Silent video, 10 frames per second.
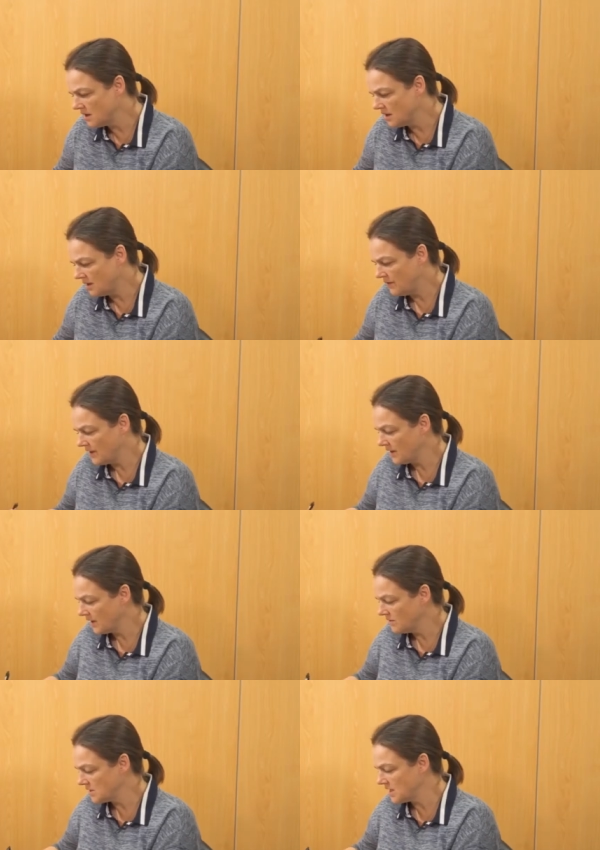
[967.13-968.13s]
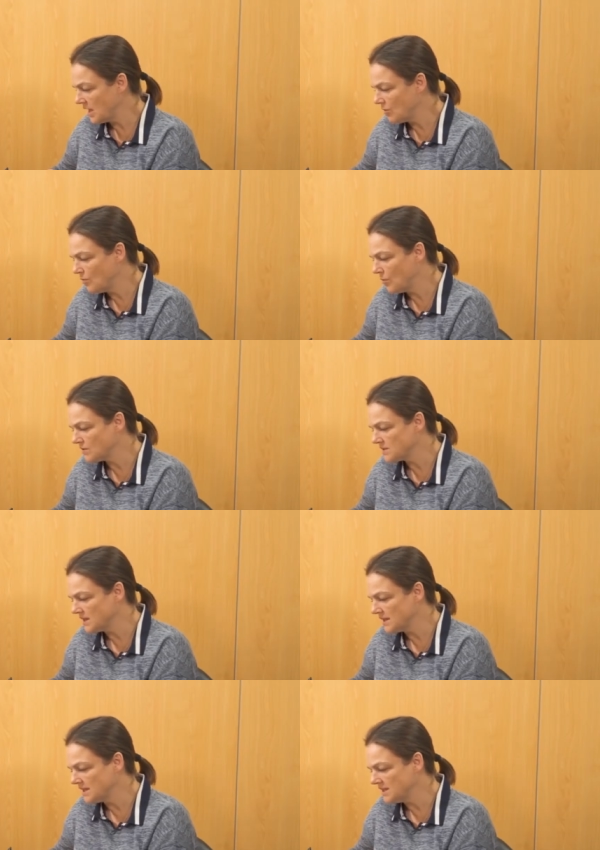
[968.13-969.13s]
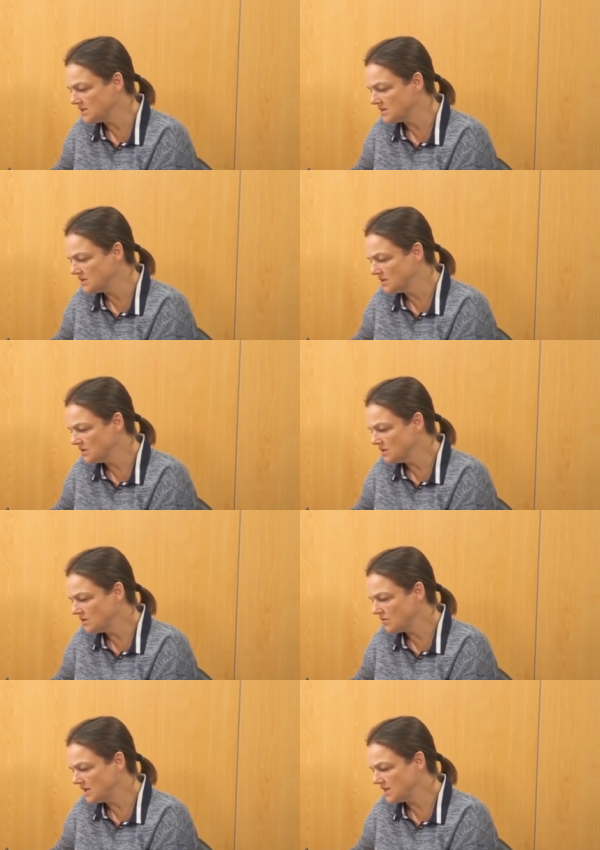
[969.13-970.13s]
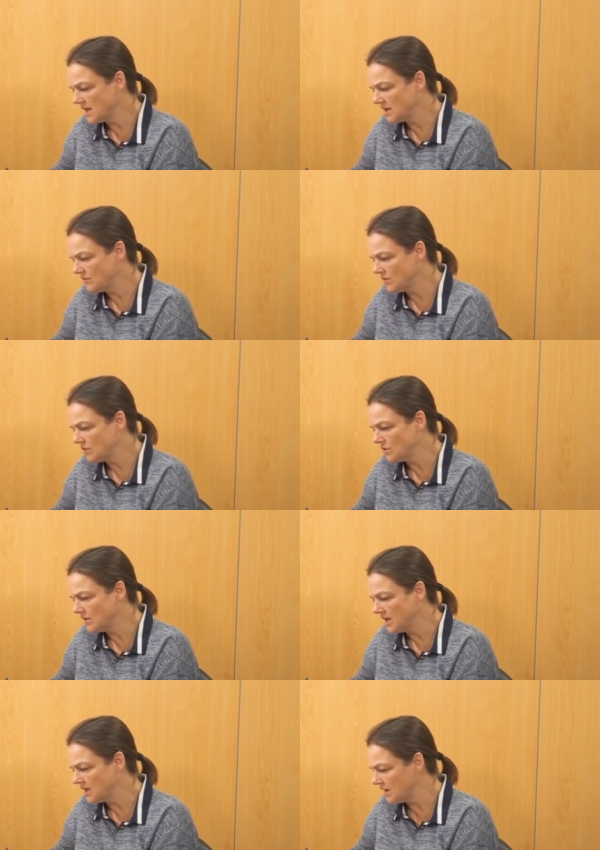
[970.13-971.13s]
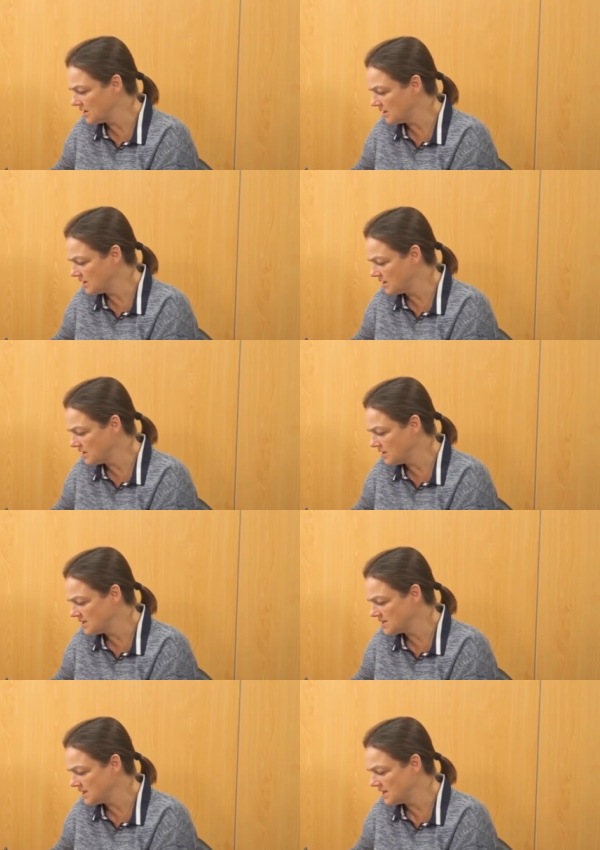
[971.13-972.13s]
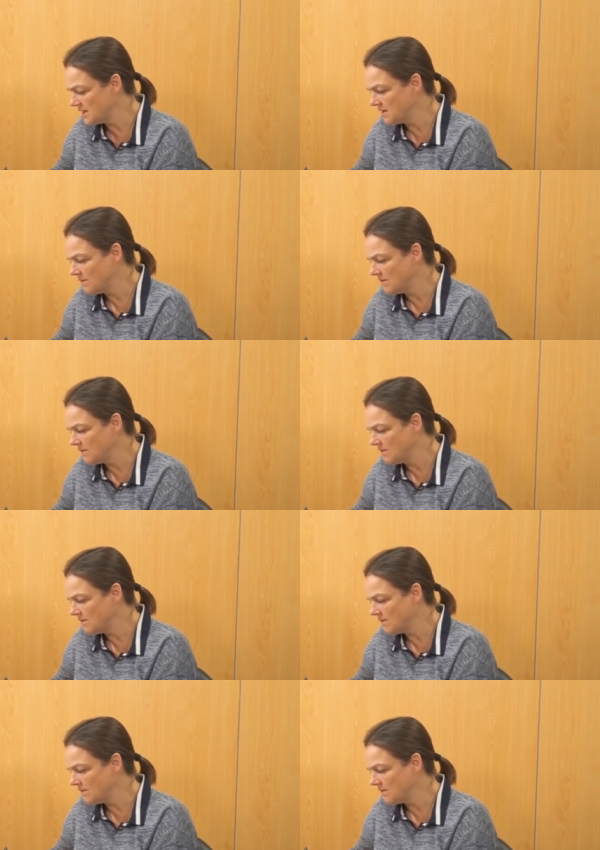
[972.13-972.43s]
And then I go to the output side, 310 of urine at 9:30,